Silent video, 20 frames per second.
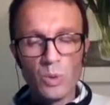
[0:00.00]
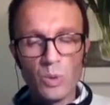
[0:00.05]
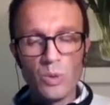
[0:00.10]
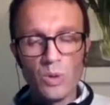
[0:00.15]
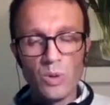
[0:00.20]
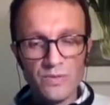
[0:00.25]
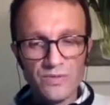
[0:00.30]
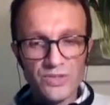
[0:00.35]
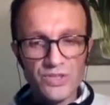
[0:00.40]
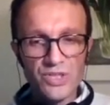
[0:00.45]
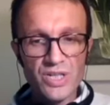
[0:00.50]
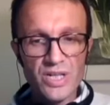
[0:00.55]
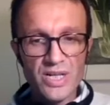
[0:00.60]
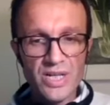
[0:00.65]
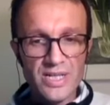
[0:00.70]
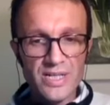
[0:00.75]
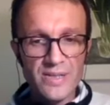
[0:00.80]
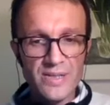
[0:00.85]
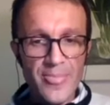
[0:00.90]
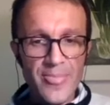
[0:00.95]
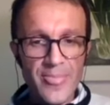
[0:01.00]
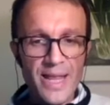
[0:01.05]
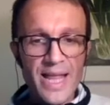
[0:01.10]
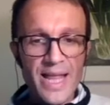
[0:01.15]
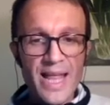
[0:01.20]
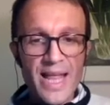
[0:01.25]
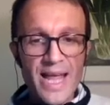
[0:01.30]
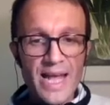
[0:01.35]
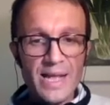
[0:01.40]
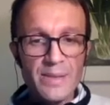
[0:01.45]
of China,
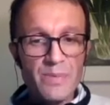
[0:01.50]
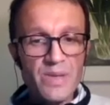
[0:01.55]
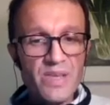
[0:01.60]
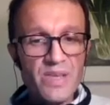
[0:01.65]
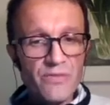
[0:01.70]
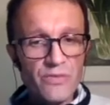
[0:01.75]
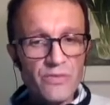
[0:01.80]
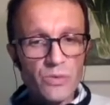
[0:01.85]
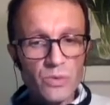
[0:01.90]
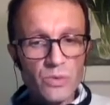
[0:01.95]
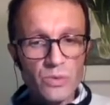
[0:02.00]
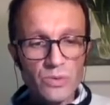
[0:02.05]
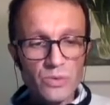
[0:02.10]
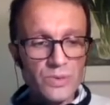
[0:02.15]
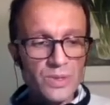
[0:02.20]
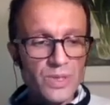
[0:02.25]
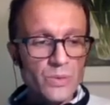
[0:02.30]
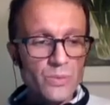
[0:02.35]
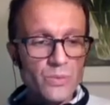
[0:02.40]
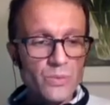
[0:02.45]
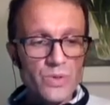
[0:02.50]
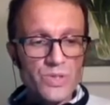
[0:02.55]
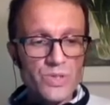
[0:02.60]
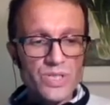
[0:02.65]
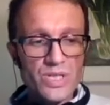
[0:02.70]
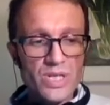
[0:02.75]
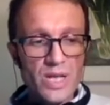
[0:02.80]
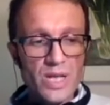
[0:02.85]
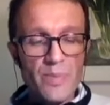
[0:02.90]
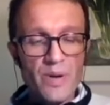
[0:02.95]
and Bin 4
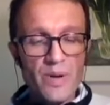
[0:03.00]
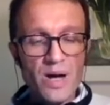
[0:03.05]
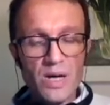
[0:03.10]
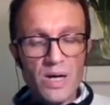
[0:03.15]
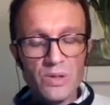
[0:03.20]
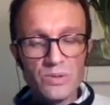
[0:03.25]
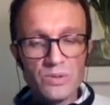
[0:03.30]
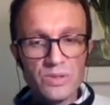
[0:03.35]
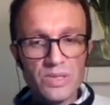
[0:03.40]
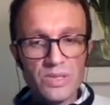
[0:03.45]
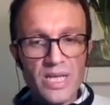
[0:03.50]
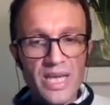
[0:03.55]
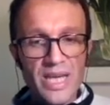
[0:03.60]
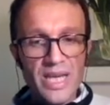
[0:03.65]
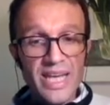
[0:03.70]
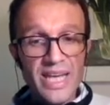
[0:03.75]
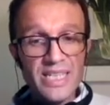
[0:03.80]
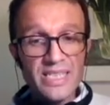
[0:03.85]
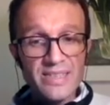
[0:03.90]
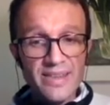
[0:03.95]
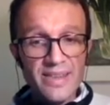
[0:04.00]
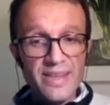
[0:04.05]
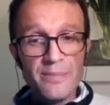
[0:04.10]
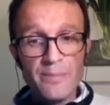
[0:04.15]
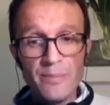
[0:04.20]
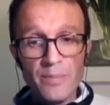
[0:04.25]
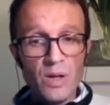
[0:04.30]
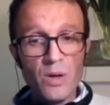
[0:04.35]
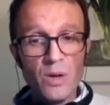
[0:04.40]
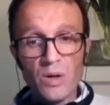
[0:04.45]
was about
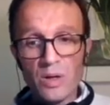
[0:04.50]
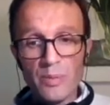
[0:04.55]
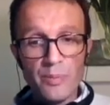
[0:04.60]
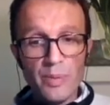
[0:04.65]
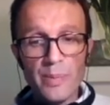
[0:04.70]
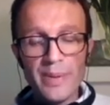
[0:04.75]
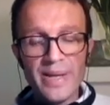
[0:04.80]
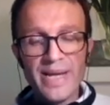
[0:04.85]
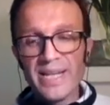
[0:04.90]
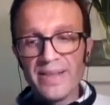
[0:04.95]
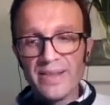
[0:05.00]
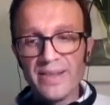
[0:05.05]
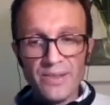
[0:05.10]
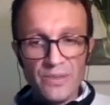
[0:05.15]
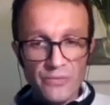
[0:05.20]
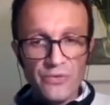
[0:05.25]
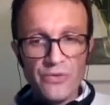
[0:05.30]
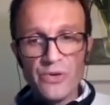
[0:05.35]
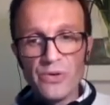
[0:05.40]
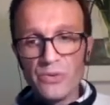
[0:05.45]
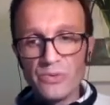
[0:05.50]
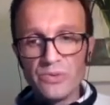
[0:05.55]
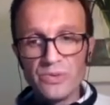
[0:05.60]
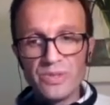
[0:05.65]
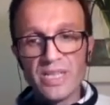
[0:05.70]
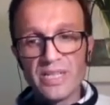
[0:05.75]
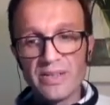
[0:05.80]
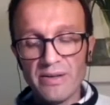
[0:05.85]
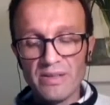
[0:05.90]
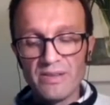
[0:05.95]
Xthin block propagated through
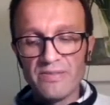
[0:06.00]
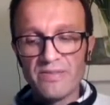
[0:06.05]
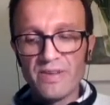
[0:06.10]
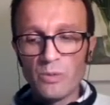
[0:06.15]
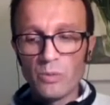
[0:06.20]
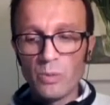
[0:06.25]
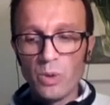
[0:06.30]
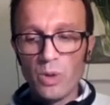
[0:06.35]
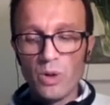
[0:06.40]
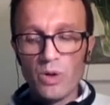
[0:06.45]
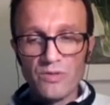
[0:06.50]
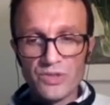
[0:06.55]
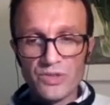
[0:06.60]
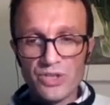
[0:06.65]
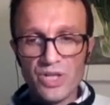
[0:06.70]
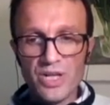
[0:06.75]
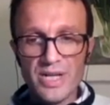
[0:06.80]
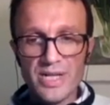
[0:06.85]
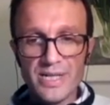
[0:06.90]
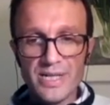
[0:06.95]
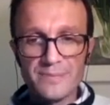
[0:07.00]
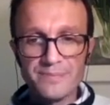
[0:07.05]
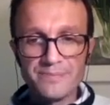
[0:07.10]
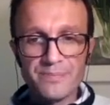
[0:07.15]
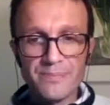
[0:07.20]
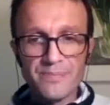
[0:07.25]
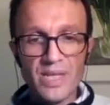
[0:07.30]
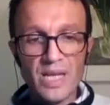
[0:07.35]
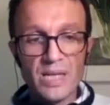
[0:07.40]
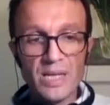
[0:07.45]
the Great Firewall of China,
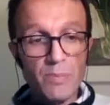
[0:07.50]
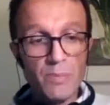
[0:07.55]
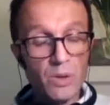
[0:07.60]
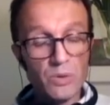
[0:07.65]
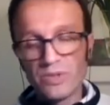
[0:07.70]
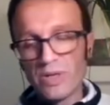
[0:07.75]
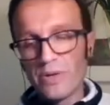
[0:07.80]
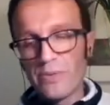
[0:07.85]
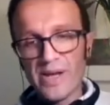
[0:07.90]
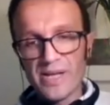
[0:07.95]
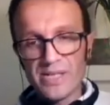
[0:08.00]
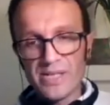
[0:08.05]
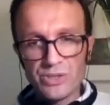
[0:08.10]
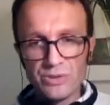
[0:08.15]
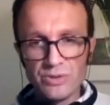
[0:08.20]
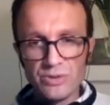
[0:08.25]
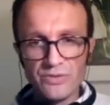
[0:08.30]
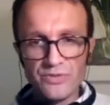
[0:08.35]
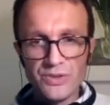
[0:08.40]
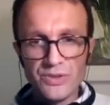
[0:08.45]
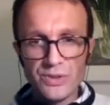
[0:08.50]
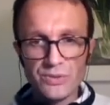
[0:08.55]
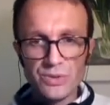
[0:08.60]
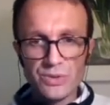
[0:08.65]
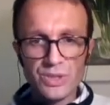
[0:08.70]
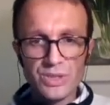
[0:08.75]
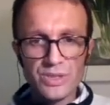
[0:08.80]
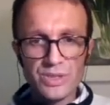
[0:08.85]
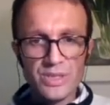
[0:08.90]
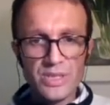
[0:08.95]
in both directions, of
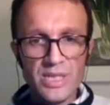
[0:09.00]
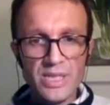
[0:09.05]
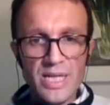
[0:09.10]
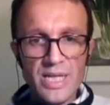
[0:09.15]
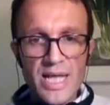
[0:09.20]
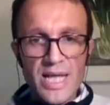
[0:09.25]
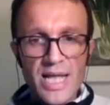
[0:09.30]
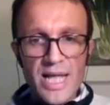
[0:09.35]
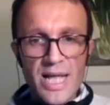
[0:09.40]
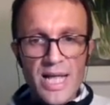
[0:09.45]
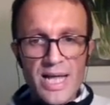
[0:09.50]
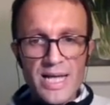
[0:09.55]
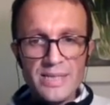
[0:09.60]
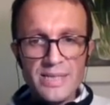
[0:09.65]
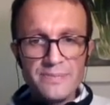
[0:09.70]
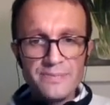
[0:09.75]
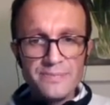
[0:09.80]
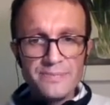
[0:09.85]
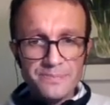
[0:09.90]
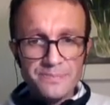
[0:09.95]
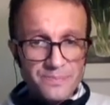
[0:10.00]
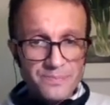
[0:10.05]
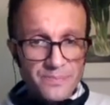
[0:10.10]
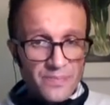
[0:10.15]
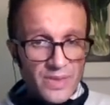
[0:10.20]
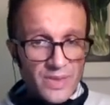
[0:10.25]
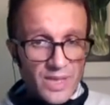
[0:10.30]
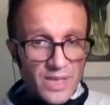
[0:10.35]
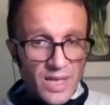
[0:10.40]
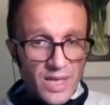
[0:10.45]
course. And
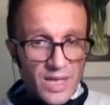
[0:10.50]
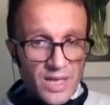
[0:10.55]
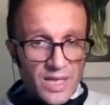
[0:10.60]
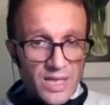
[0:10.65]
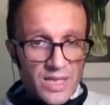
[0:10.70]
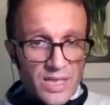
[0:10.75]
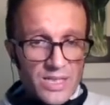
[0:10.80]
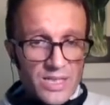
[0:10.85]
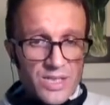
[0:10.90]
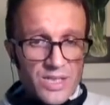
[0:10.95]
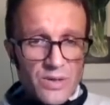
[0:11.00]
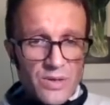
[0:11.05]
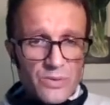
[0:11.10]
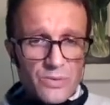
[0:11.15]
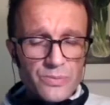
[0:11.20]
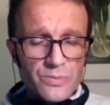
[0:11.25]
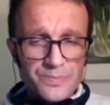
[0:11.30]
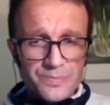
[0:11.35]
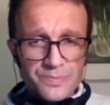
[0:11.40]
so